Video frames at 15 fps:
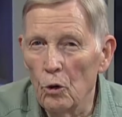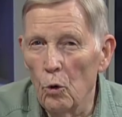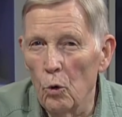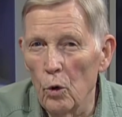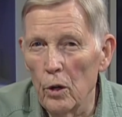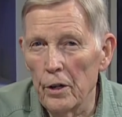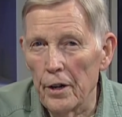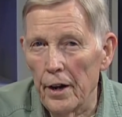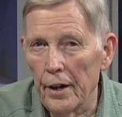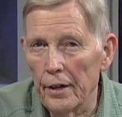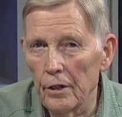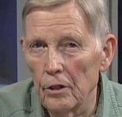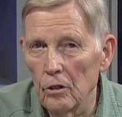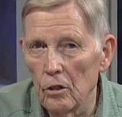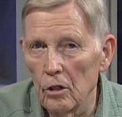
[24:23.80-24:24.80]

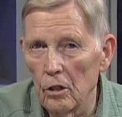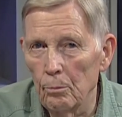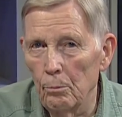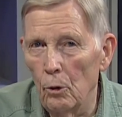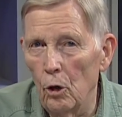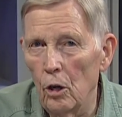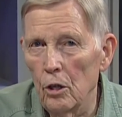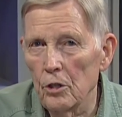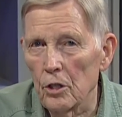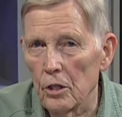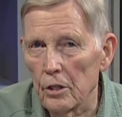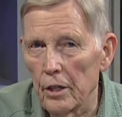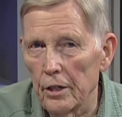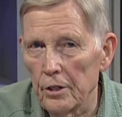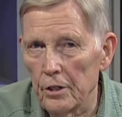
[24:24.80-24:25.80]
coordinator, or boss,
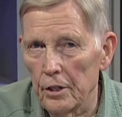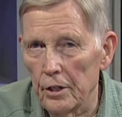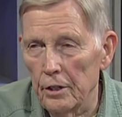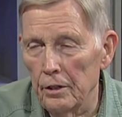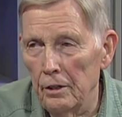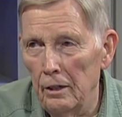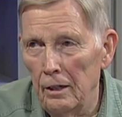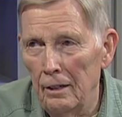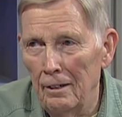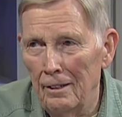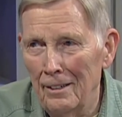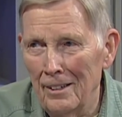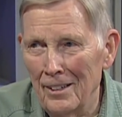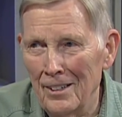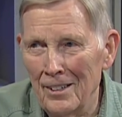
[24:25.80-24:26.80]
as I said.
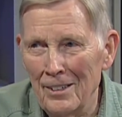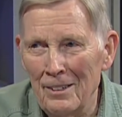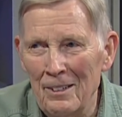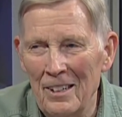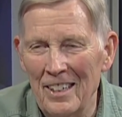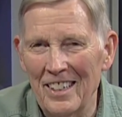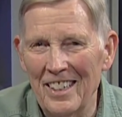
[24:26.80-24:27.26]
Uh,